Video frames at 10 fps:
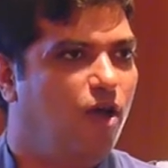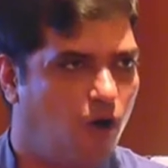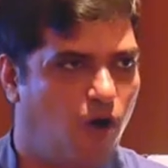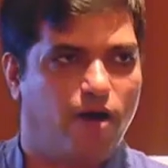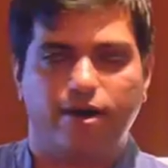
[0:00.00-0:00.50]

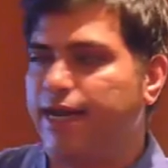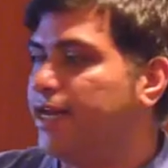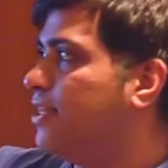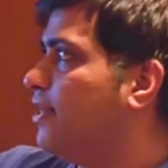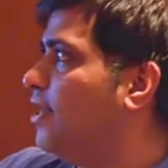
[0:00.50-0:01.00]
Or
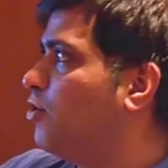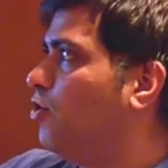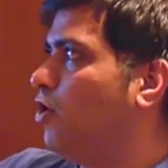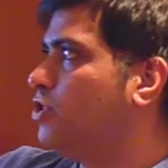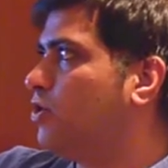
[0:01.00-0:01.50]
in, it
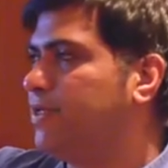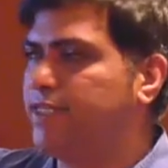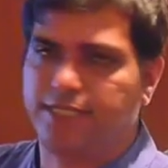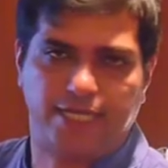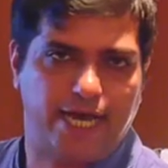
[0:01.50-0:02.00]
could also be
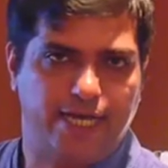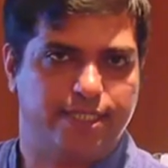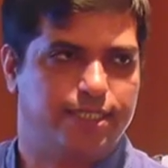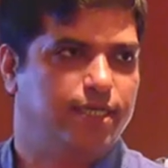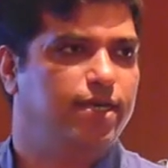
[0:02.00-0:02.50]
the size.